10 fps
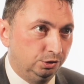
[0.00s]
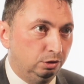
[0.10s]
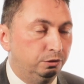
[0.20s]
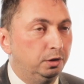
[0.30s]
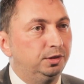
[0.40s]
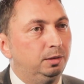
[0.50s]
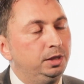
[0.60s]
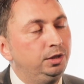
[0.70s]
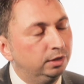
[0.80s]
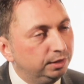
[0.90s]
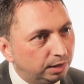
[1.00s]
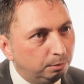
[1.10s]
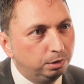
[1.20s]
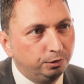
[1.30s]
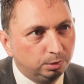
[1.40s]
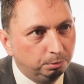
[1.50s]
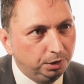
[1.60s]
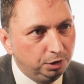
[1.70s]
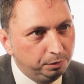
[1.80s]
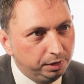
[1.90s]
So for example, he's an example of
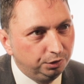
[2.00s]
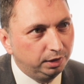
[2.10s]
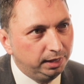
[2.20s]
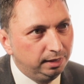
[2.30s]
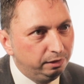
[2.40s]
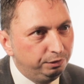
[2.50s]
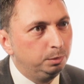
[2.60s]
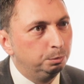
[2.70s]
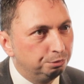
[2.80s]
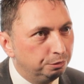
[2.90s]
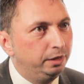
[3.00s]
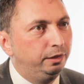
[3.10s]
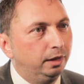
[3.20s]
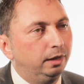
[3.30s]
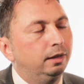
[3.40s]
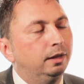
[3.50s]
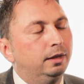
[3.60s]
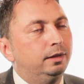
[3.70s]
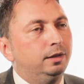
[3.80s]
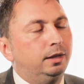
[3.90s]
somebody who is a living, breathing
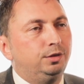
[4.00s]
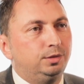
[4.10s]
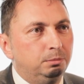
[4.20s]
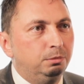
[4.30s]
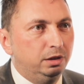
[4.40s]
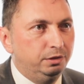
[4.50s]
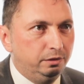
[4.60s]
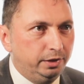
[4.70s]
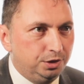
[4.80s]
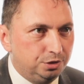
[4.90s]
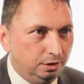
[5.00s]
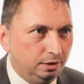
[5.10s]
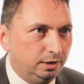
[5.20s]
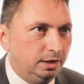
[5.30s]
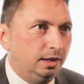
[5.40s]
symbol of innovation,